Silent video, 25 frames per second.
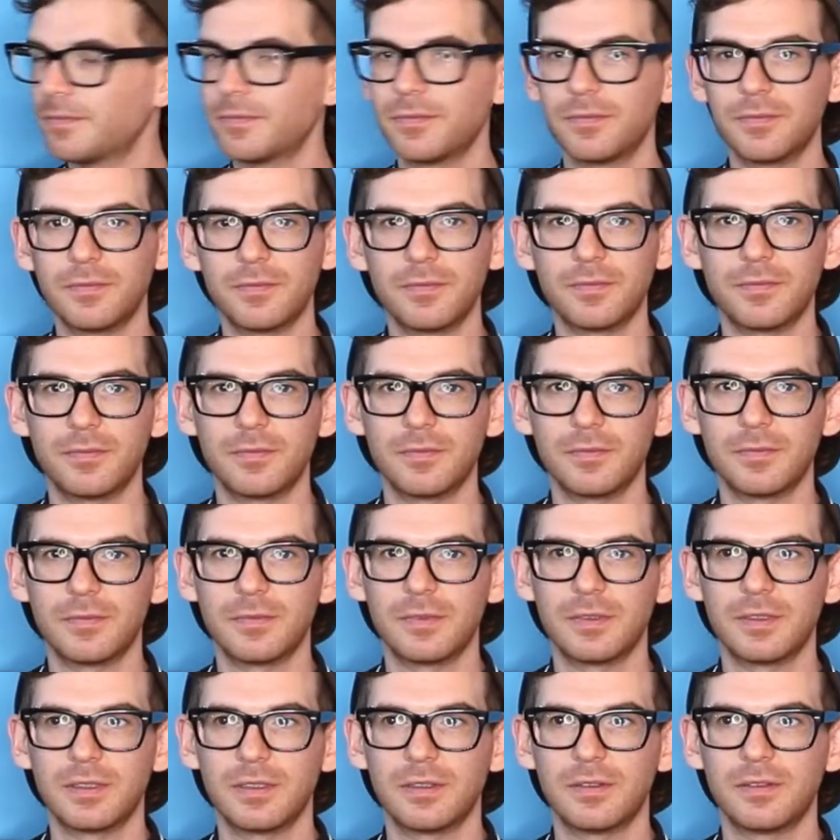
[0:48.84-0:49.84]

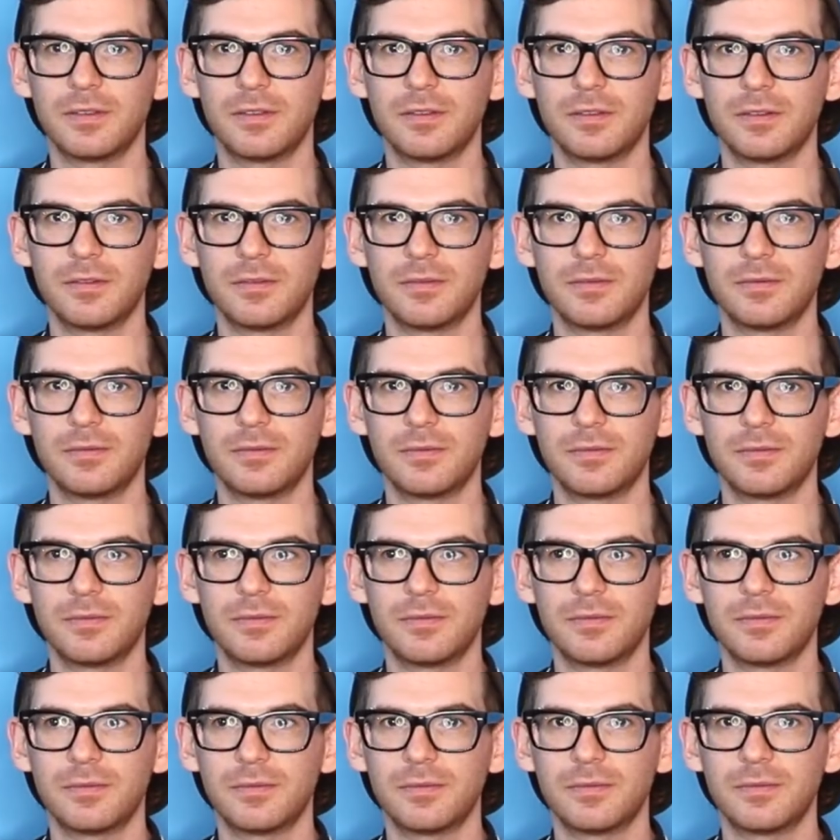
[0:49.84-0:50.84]

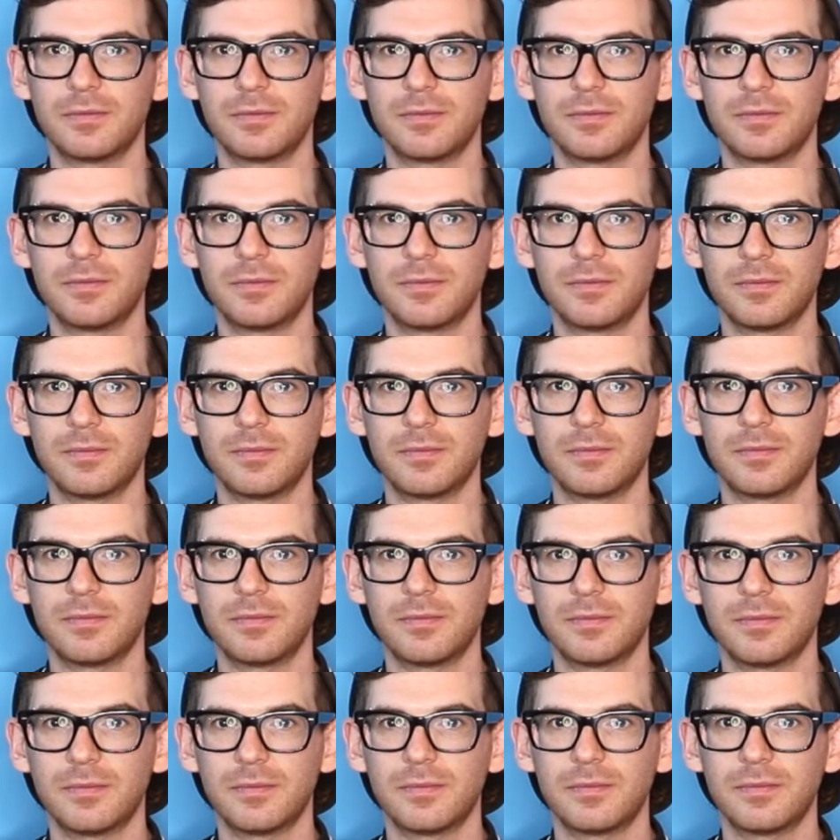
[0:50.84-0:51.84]

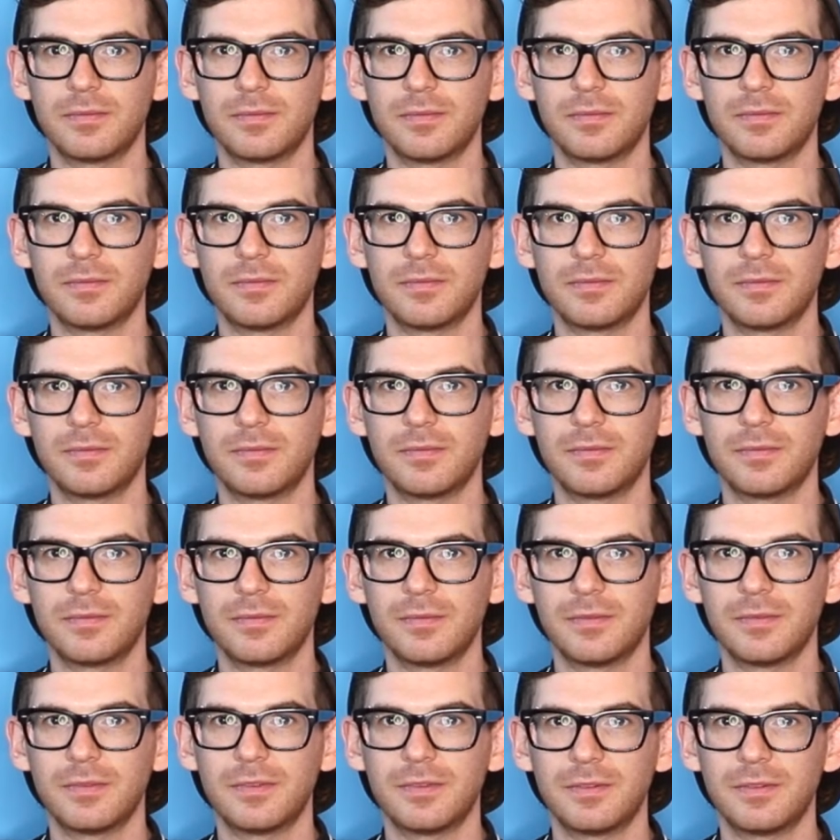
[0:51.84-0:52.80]
The person shown says nothing.